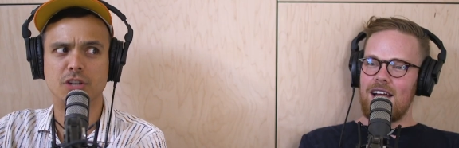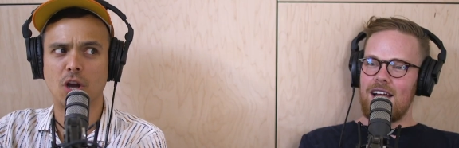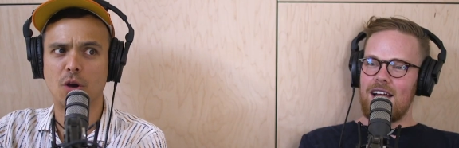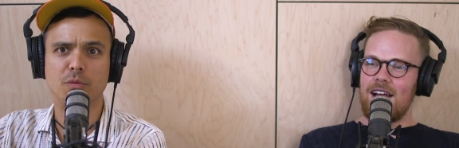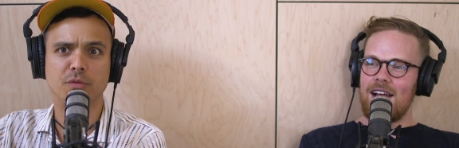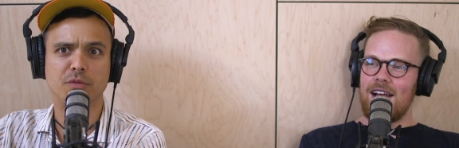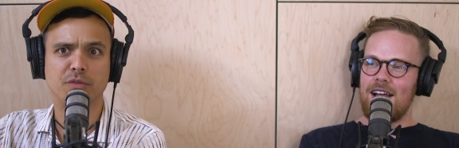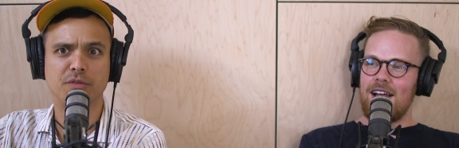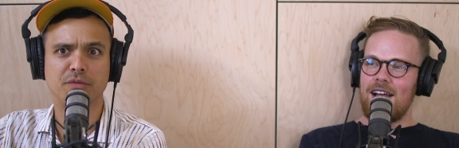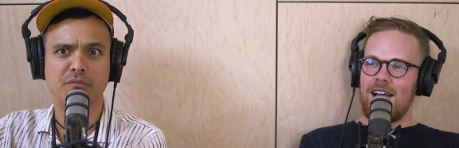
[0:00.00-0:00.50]

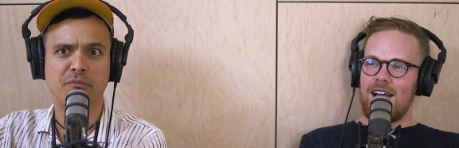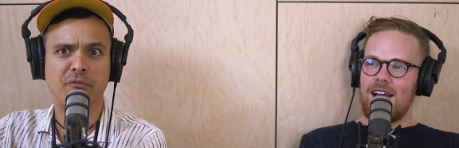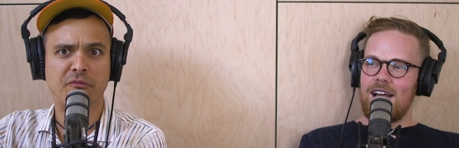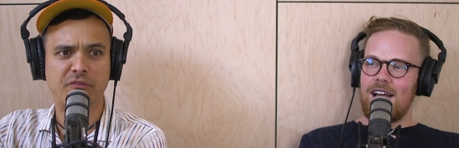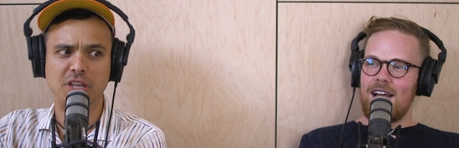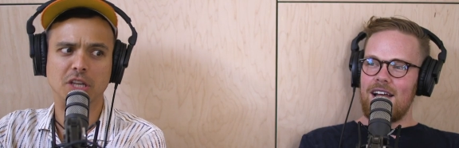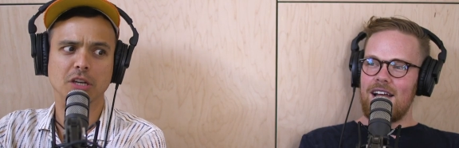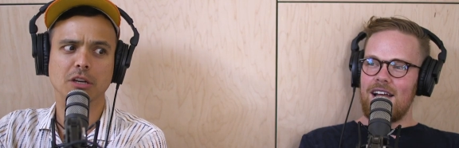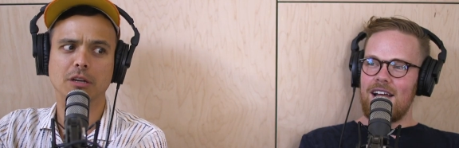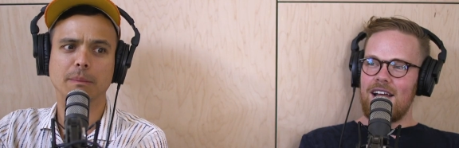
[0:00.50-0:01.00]
Speaker 1: don't
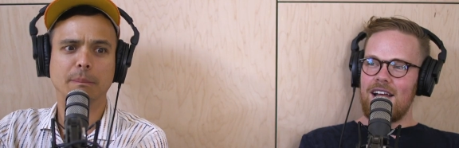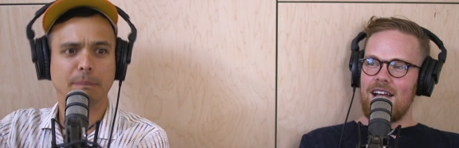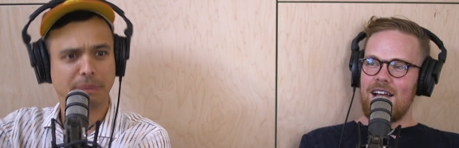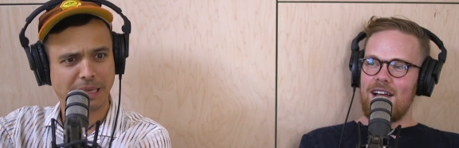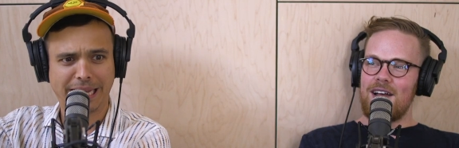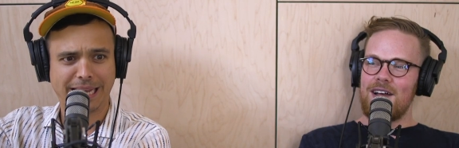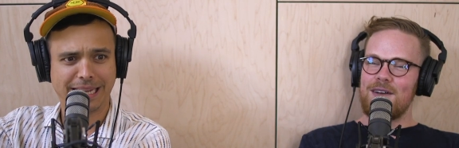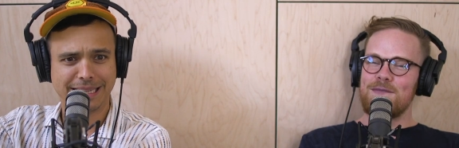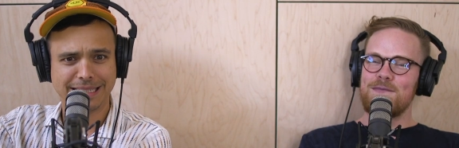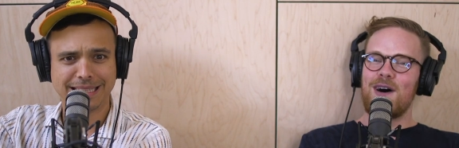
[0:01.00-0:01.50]
feel
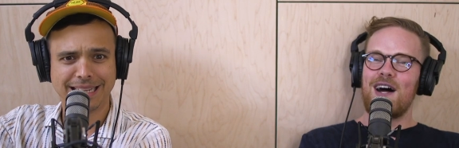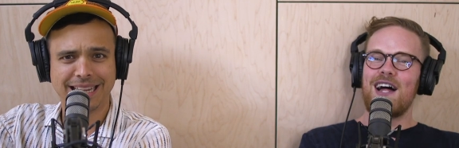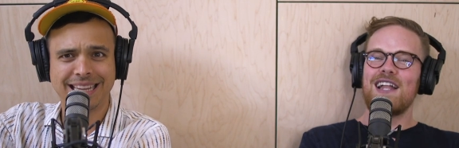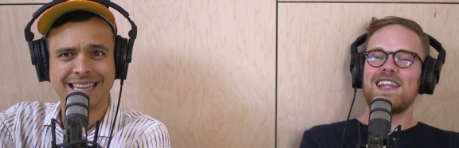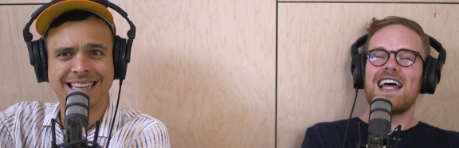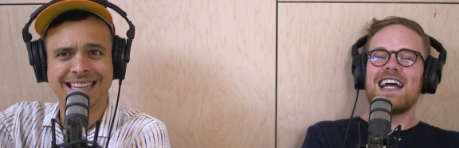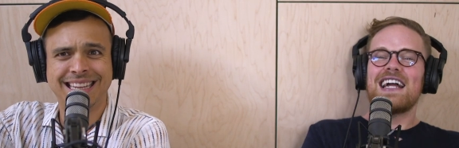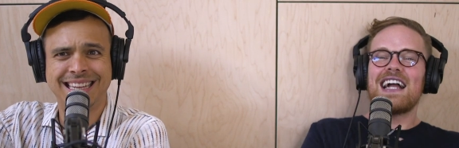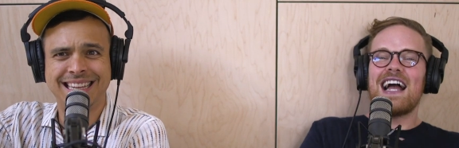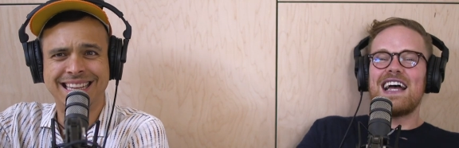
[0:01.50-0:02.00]
Speaker 2: pain. Well,
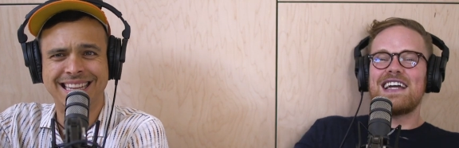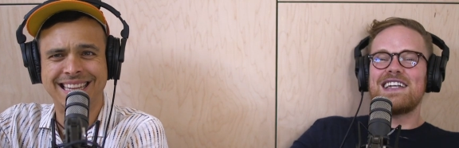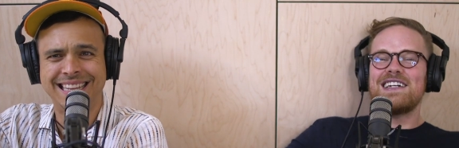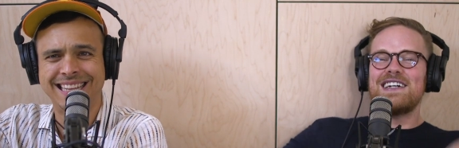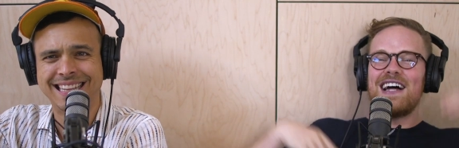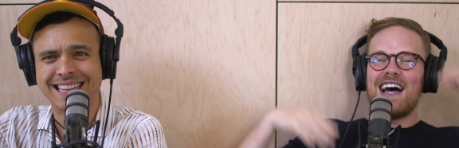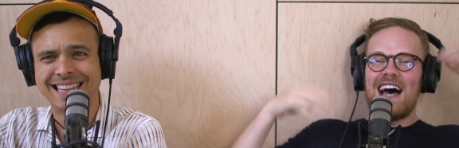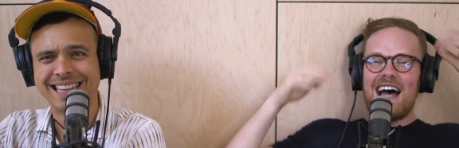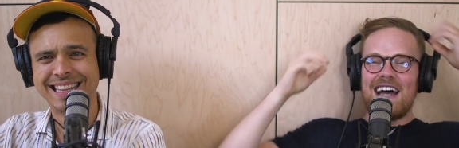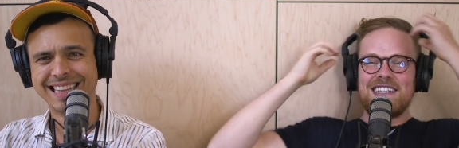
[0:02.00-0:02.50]
like I
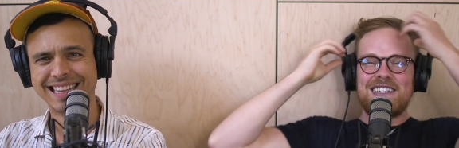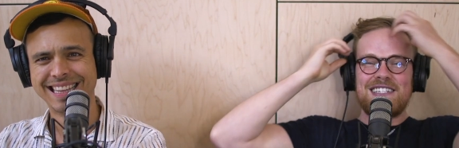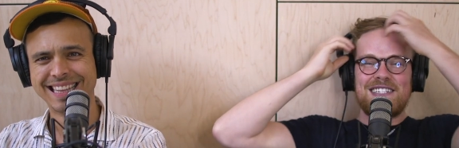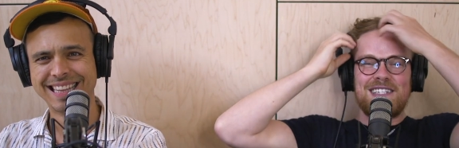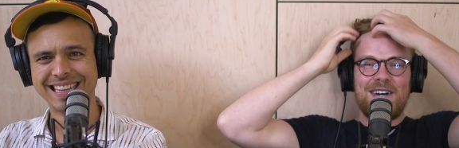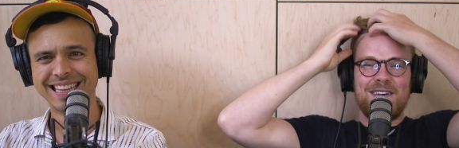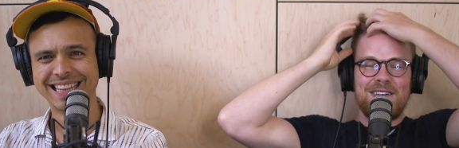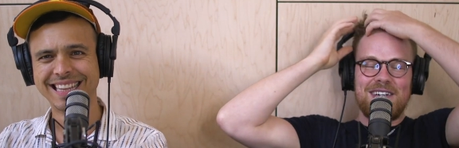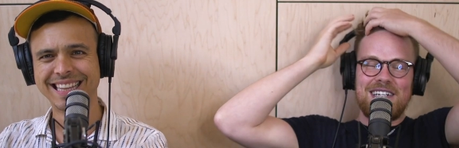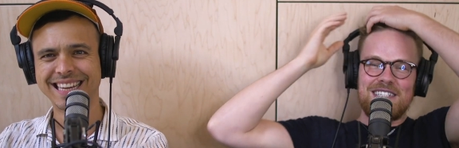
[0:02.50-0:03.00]
don't, it's
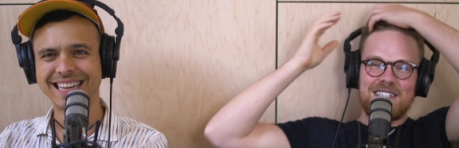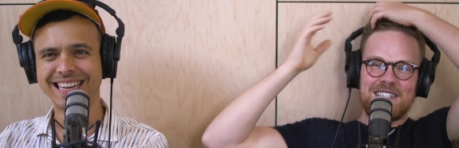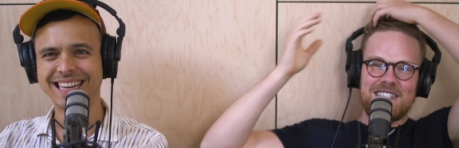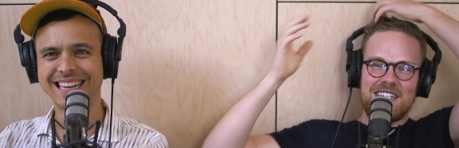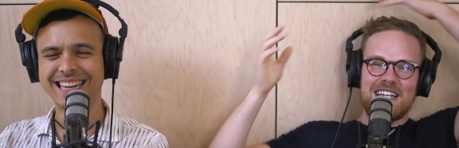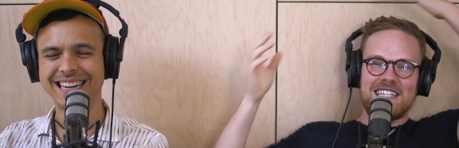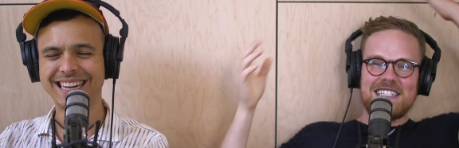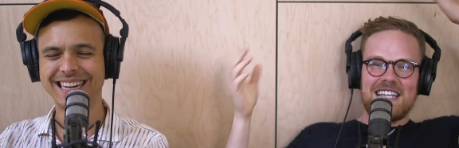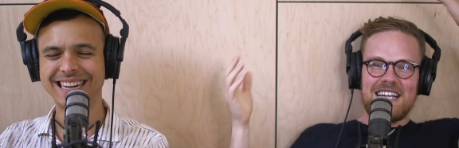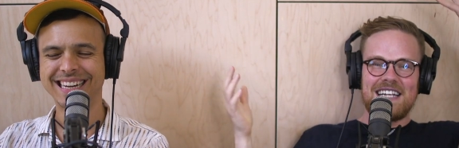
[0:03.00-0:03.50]
so
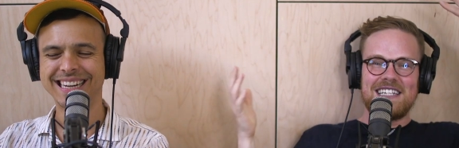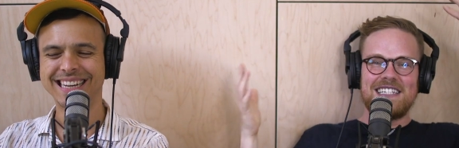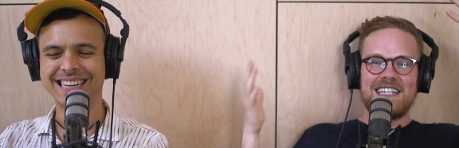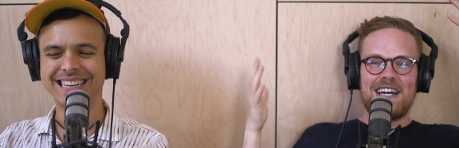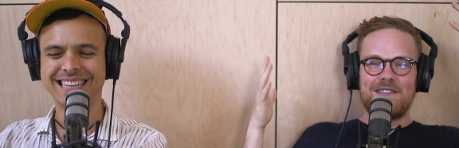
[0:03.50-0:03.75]
interesting because I can